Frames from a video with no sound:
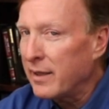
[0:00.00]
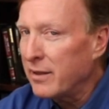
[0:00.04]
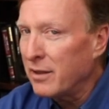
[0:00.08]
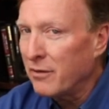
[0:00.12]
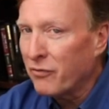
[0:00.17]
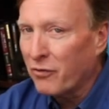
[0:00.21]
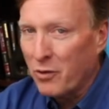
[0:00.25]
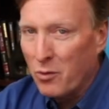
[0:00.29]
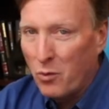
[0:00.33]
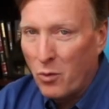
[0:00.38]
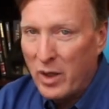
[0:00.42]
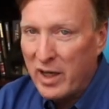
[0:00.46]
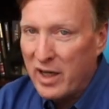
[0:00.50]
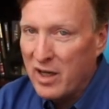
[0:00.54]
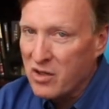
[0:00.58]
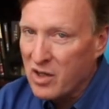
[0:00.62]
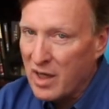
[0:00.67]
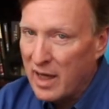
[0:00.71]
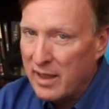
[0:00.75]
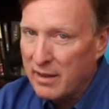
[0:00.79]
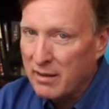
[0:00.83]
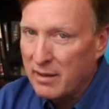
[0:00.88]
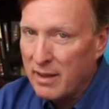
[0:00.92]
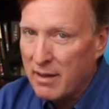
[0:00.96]
of different ways
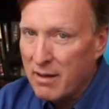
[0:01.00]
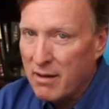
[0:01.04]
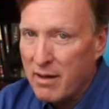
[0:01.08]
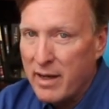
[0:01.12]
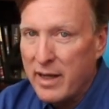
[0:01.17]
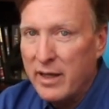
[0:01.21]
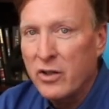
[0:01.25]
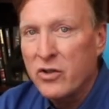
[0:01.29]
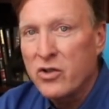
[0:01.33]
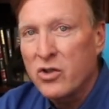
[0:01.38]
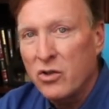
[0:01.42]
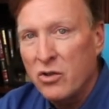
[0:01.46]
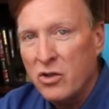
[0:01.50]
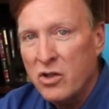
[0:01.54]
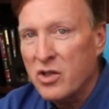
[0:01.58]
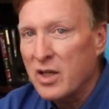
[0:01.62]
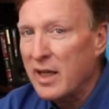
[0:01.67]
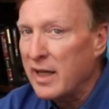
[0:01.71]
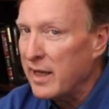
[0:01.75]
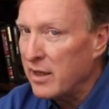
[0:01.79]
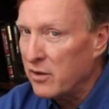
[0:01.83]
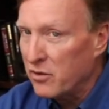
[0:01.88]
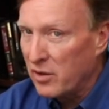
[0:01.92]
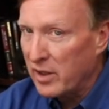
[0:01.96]
out there, and as soon as
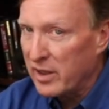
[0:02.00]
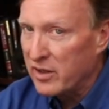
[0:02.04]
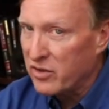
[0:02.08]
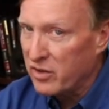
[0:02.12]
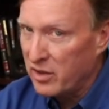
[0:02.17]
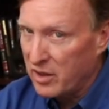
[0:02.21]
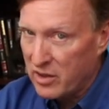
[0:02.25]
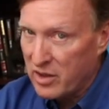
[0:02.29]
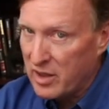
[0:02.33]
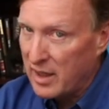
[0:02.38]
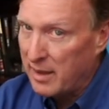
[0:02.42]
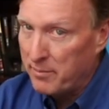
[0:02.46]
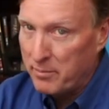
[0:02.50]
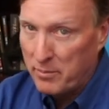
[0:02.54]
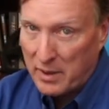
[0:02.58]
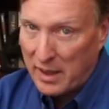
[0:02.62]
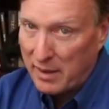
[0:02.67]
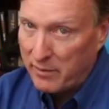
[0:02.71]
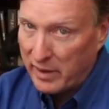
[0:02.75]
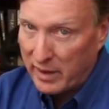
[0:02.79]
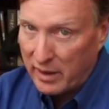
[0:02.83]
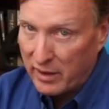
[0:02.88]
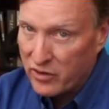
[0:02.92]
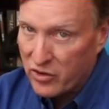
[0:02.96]
I address this, I'm
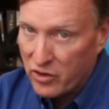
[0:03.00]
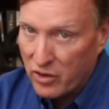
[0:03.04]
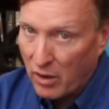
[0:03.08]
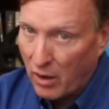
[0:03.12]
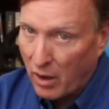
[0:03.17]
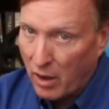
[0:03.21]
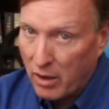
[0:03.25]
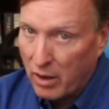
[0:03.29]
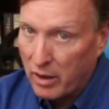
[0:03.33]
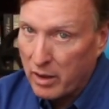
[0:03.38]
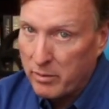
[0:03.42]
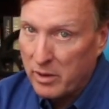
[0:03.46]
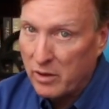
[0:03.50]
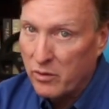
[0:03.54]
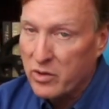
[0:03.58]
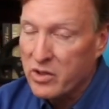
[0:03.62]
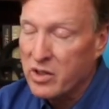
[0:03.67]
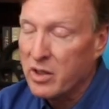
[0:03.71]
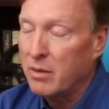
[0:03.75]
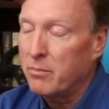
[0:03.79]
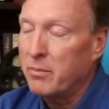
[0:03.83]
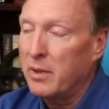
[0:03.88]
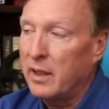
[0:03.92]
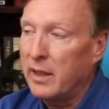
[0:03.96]
probably going to start an argument with
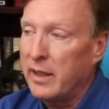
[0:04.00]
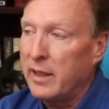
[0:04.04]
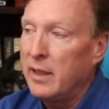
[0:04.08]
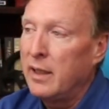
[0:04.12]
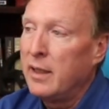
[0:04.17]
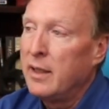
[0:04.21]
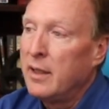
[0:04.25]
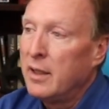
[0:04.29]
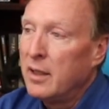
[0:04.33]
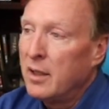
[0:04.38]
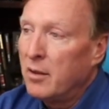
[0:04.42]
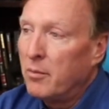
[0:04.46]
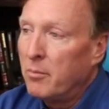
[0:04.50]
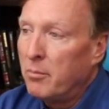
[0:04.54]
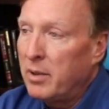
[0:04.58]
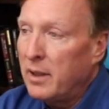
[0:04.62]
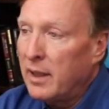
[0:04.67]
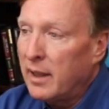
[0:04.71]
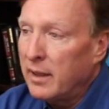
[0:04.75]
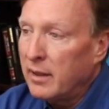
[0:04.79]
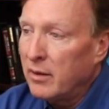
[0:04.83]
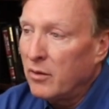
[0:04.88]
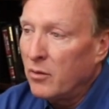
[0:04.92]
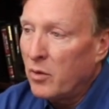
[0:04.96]
somebody,
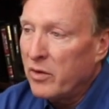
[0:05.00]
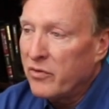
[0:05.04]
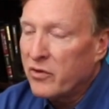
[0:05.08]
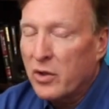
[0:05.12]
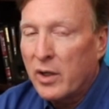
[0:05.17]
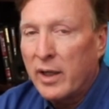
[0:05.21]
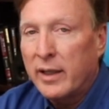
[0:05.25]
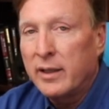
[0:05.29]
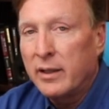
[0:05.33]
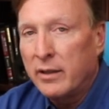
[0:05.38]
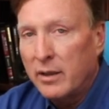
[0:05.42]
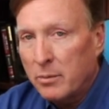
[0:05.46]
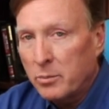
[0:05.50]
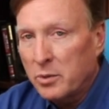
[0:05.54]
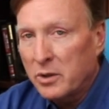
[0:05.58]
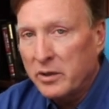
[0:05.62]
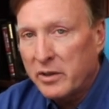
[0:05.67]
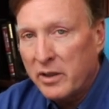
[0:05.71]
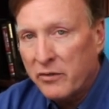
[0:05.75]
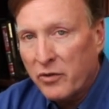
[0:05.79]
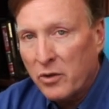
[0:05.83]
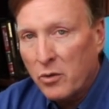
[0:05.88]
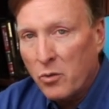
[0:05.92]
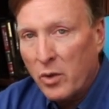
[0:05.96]
but we've tried a number of
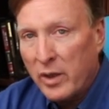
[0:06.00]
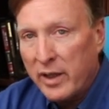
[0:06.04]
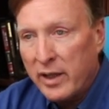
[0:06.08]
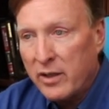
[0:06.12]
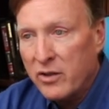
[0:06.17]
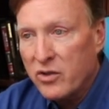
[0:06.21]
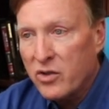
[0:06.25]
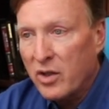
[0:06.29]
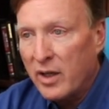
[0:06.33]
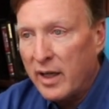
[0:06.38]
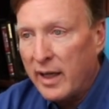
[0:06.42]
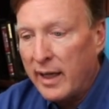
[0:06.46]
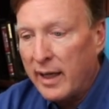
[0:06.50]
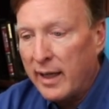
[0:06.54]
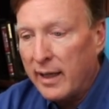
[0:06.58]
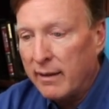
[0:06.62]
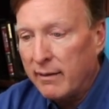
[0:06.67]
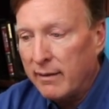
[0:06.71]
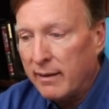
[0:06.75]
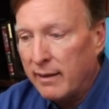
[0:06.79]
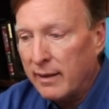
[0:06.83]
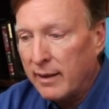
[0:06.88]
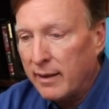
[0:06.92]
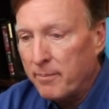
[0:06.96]
different ways,
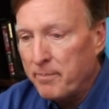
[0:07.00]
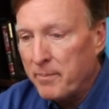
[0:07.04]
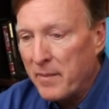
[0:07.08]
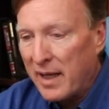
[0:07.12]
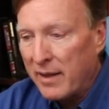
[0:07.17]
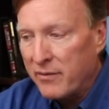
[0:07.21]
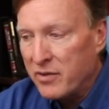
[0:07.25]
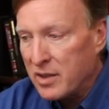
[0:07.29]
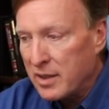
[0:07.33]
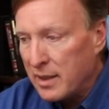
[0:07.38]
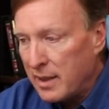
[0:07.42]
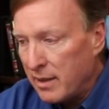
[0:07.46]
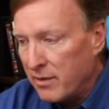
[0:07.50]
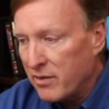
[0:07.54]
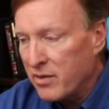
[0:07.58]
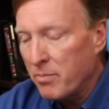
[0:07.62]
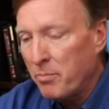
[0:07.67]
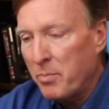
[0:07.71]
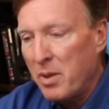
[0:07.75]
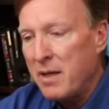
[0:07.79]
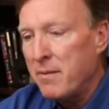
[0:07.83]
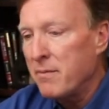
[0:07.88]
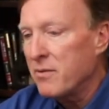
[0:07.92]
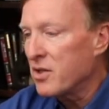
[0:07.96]
and I've seen
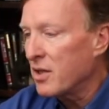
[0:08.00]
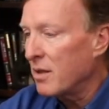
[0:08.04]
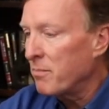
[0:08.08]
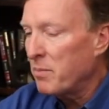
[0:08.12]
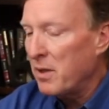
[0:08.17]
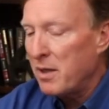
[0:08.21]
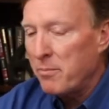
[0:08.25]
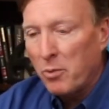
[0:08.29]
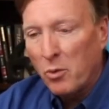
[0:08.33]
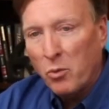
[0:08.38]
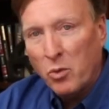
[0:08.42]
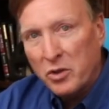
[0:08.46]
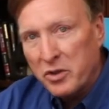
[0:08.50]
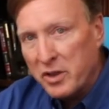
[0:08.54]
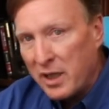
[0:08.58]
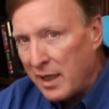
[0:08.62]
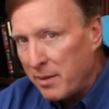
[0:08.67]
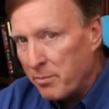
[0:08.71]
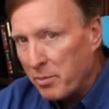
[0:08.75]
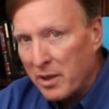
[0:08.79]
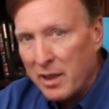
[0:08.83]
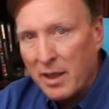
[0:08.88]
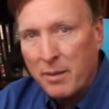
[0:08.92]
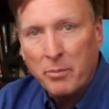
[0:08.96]
some people will
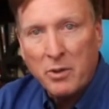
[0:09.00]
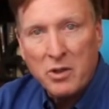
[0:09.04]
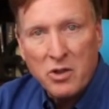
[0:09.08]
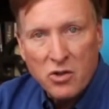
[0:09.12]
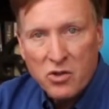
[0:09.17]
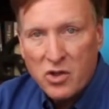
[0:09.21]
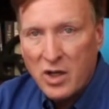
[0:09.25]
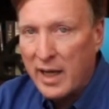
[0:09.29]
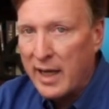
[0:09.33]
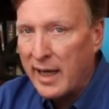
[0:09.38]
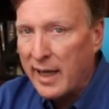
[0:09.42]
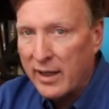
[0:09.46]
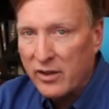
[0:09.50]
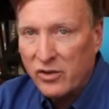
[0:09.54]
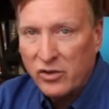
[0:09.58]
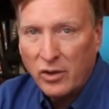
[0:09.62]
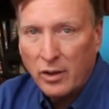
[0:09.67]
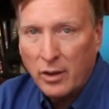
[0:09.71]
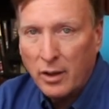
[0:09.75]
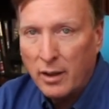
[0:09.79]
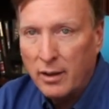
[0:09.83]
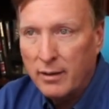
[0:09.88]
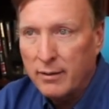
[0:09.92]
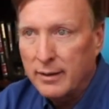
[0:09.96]
tape it up and use a
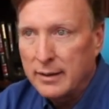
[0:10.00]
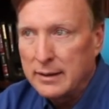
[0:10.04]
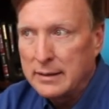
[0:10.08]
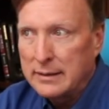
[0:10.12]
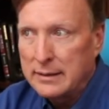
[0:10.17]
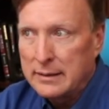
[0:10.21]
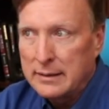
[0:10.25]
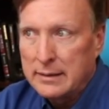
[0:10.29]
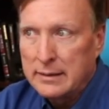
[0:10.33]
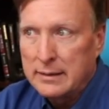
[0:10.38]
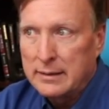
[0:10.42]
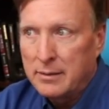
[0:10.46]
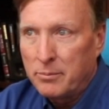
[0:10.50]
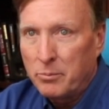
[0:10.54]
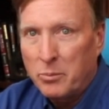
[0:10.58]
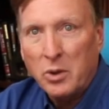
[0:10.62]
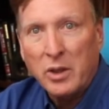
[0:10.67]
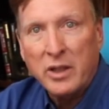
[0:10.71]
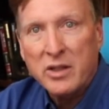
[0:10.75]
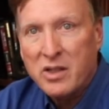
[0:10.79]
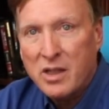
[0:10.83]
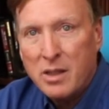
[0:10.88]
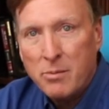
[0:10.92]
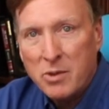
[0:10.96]
hacksaw. Well,
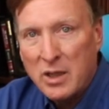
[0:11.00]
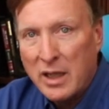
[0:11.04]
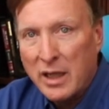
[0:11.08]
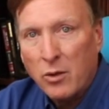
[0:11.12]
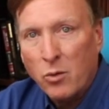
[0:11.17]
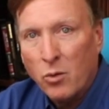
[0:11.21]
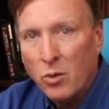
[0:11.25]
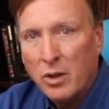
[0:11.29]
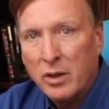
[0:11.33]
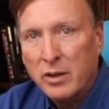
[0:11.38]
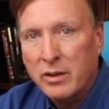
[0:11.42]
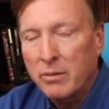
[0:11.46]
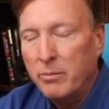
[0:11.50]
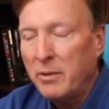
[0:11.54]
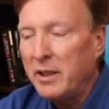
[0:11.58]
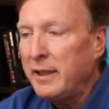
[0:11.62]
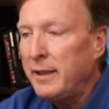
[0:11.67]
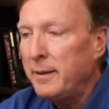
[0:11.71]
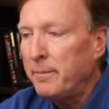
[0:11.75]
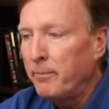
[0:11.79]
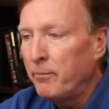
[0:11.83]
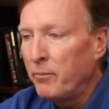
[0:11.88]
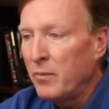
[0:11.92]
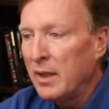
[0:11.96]
that seems like work to
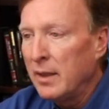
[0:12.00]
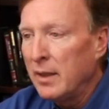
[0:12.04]
me.